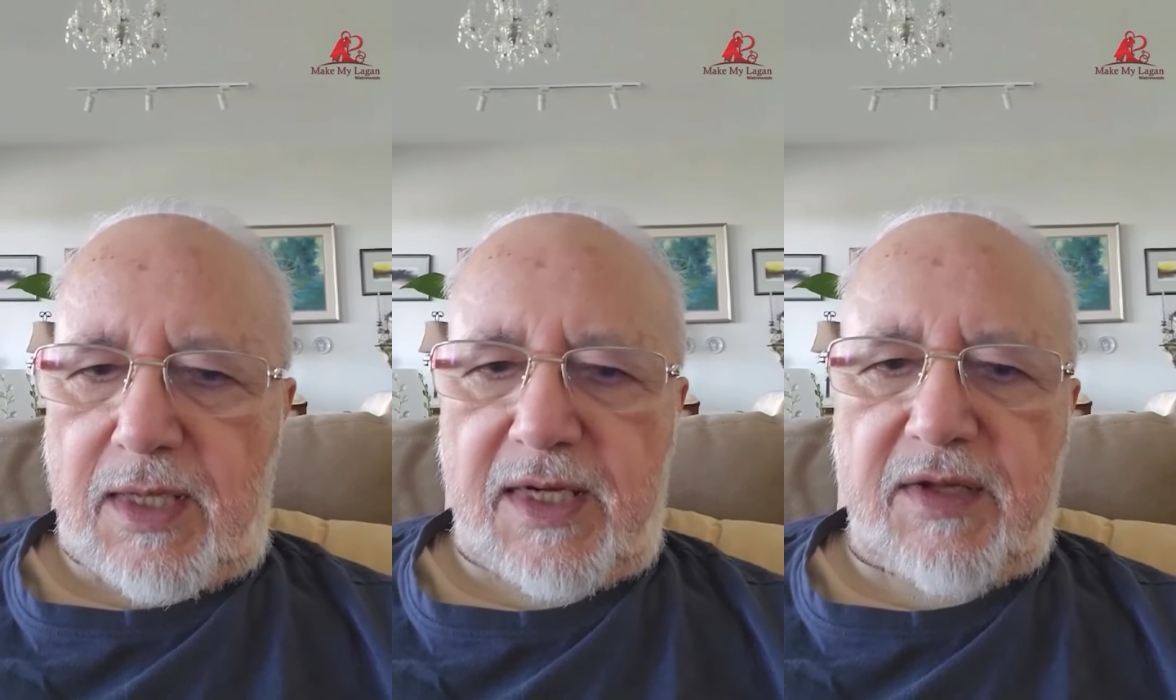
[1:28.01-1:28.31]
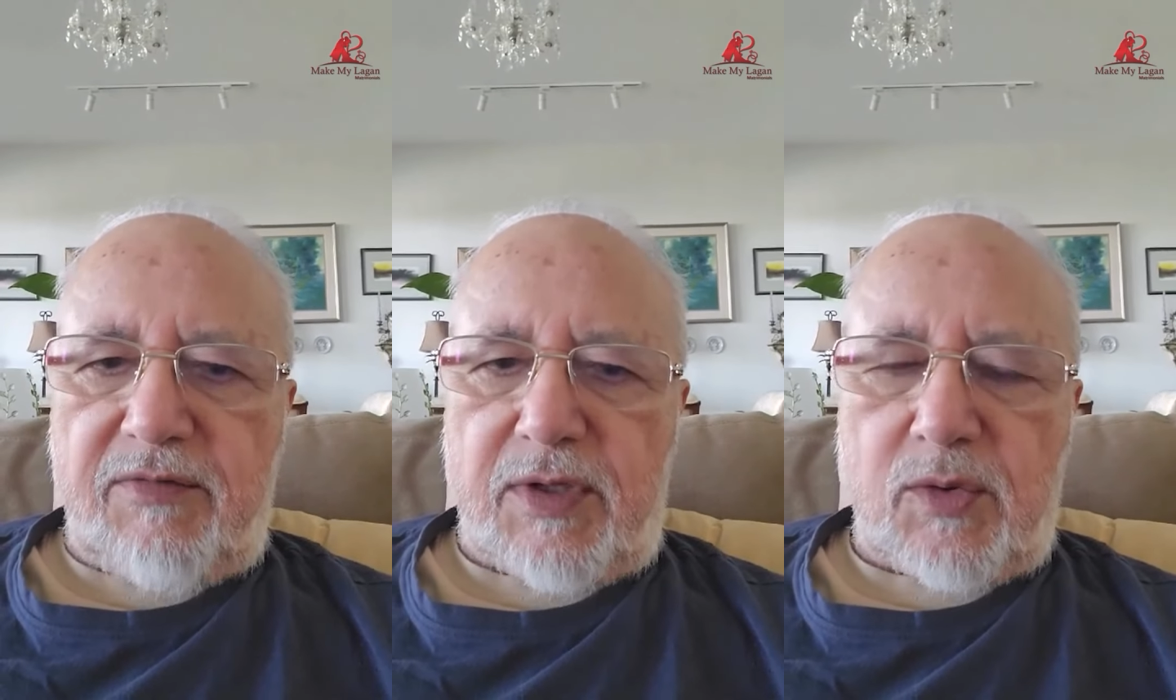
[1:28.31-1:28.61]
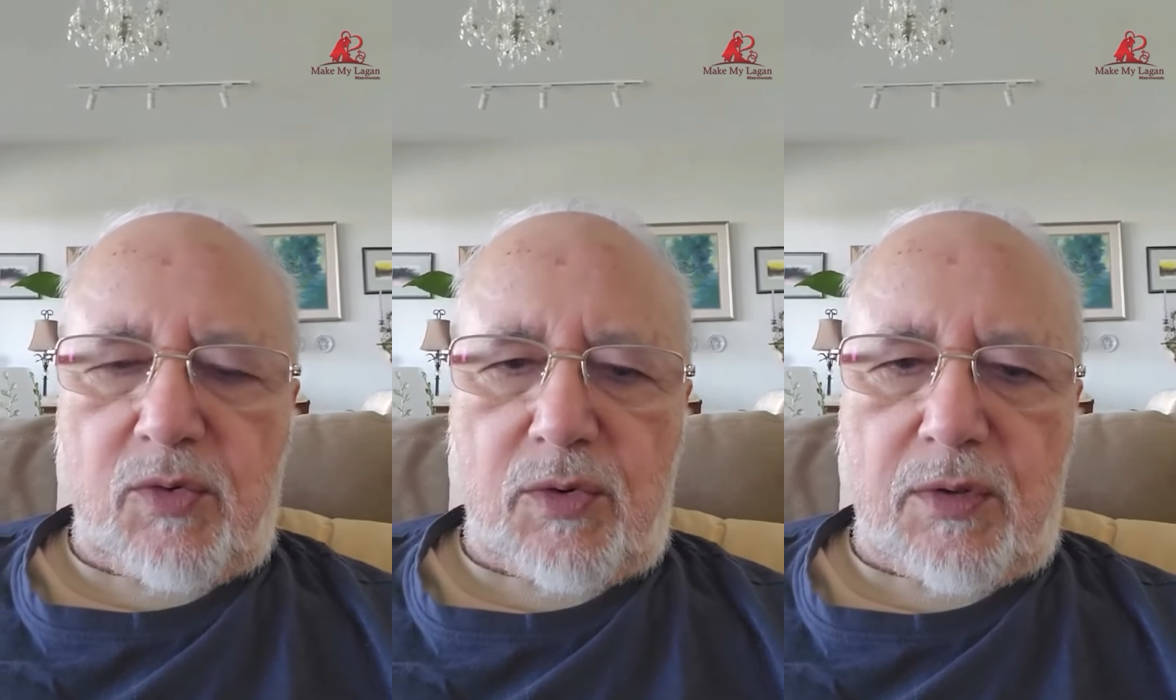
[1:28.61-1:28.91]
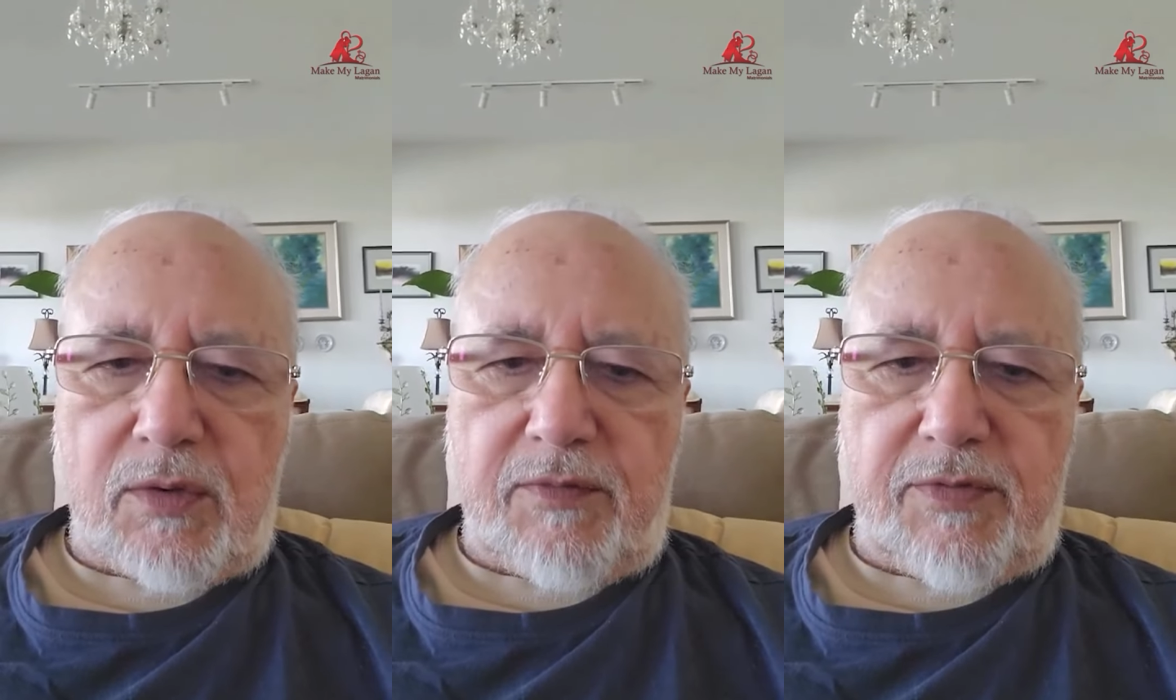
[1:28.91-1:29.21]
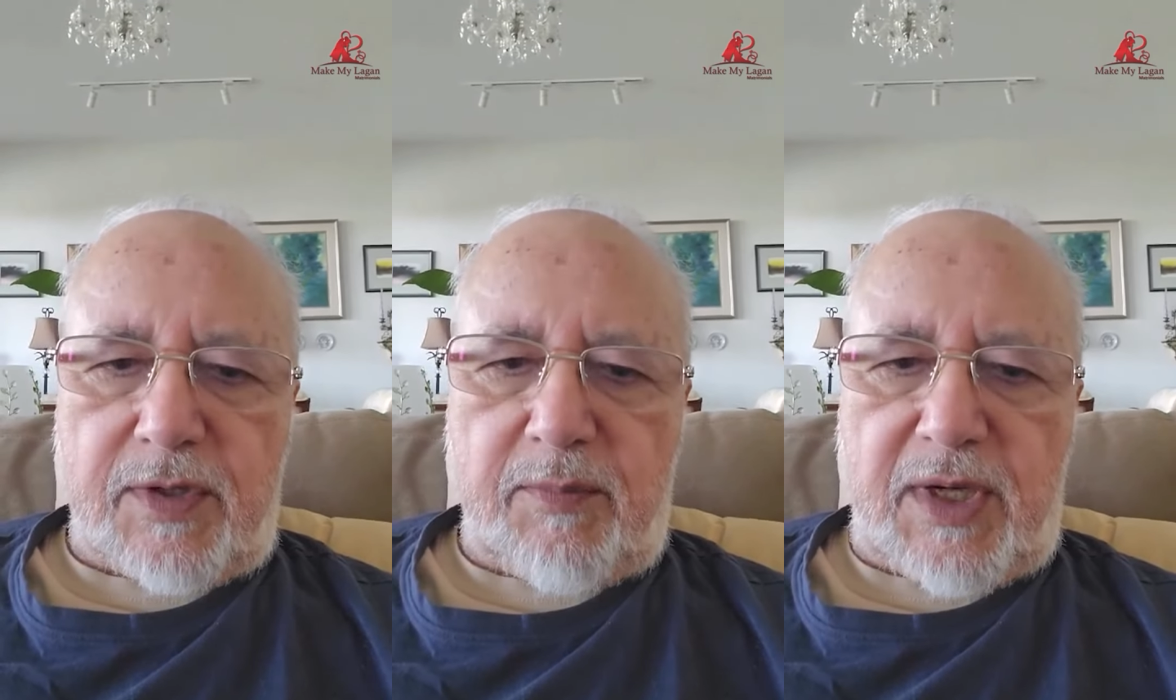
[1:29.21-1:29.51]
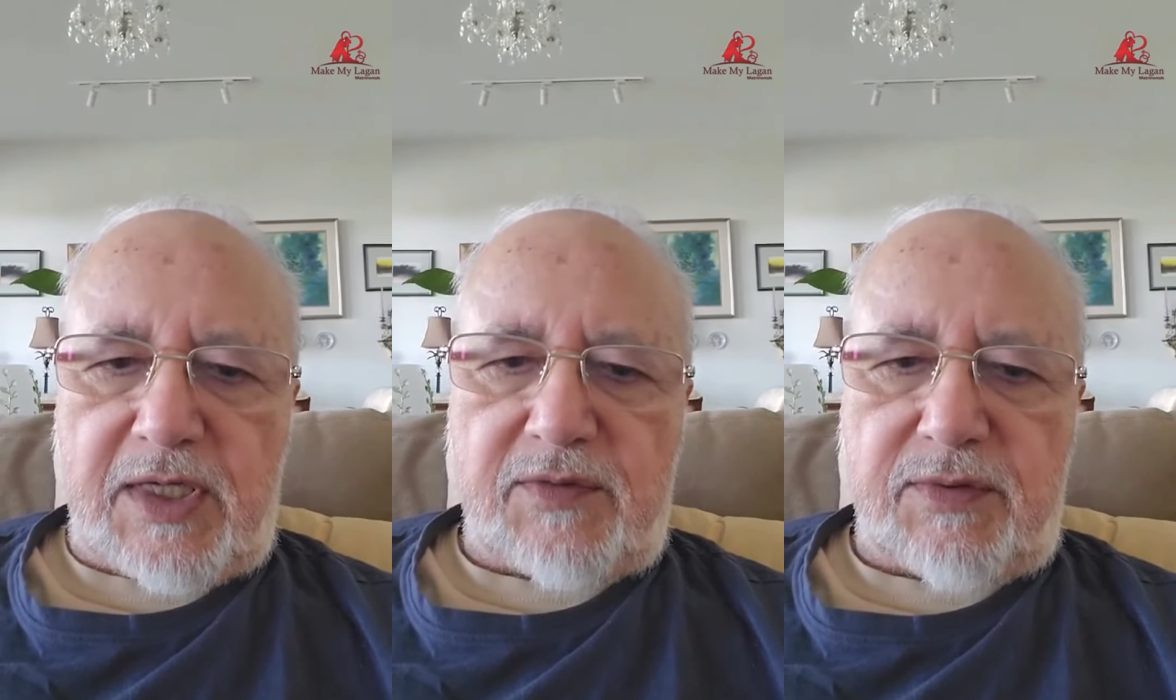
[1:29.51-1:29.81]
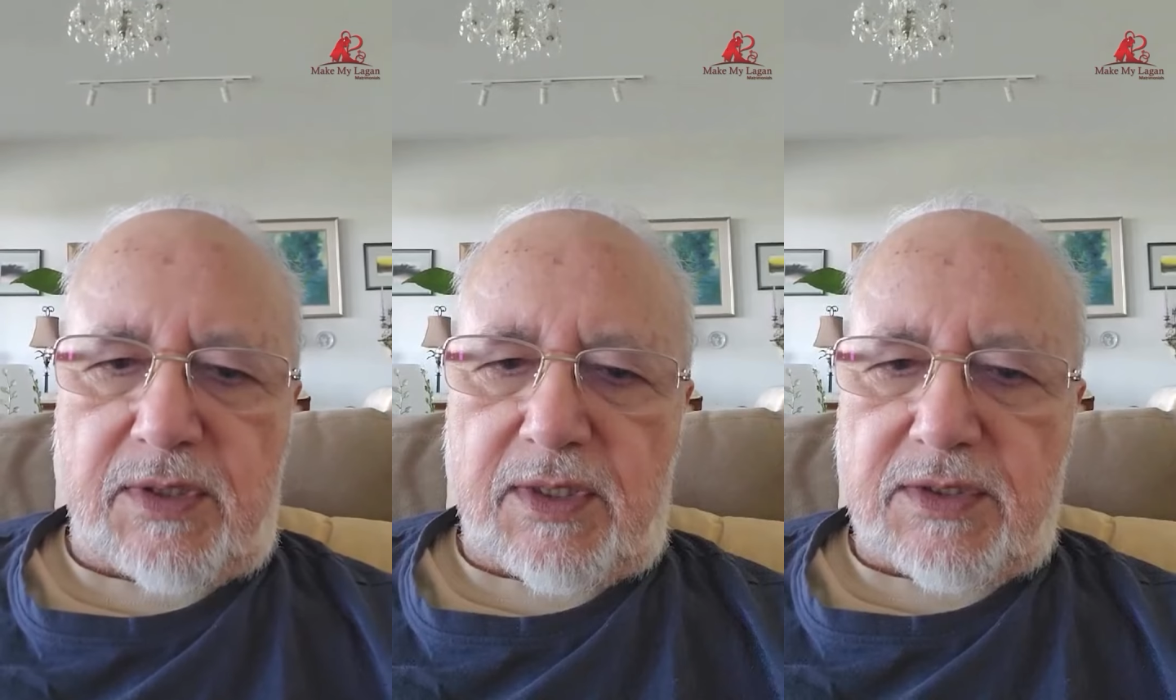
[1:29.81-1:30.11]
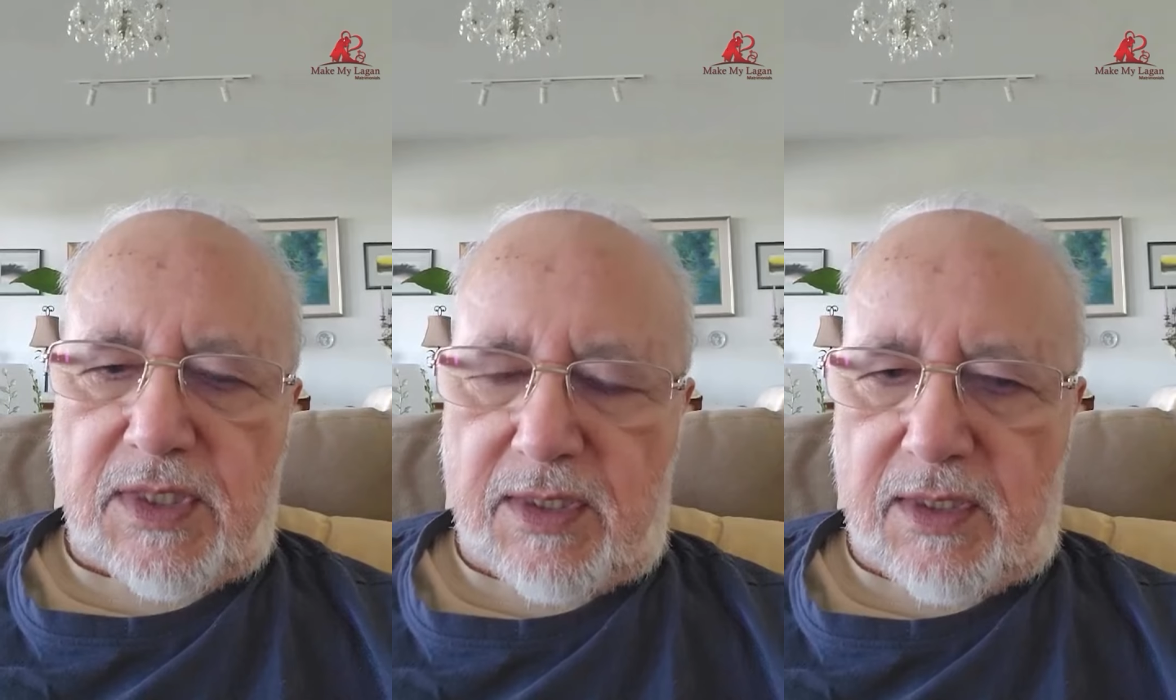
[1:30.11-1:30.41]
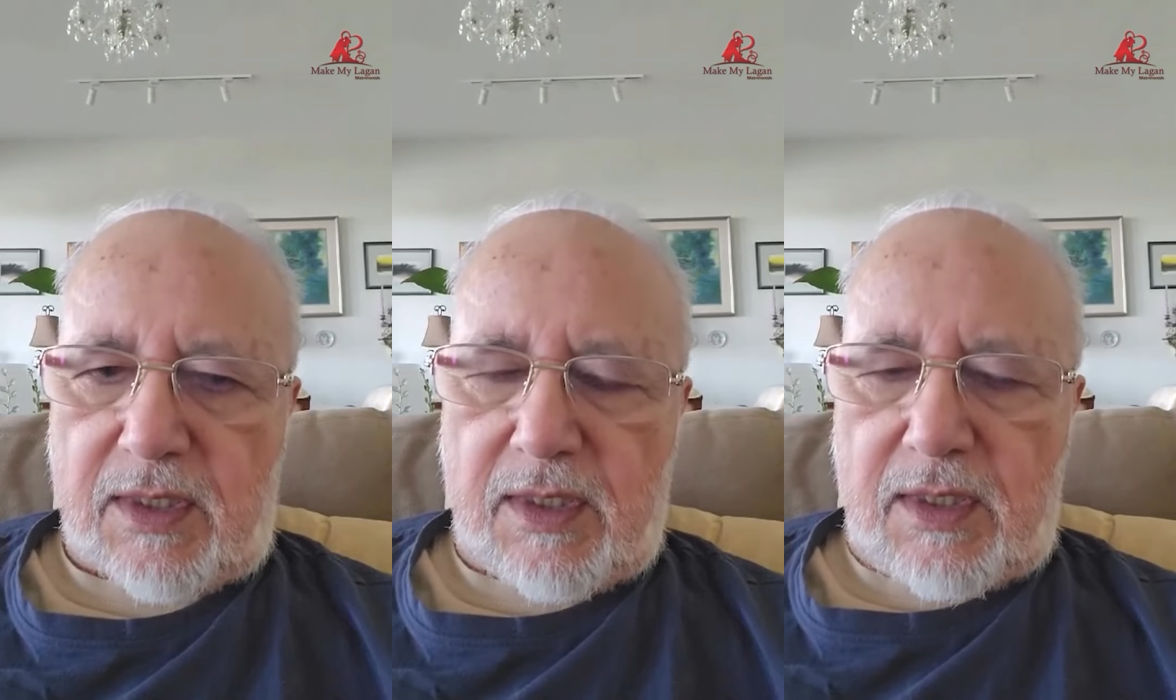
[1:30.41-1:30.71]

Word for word: anyone who is looking for a match for their children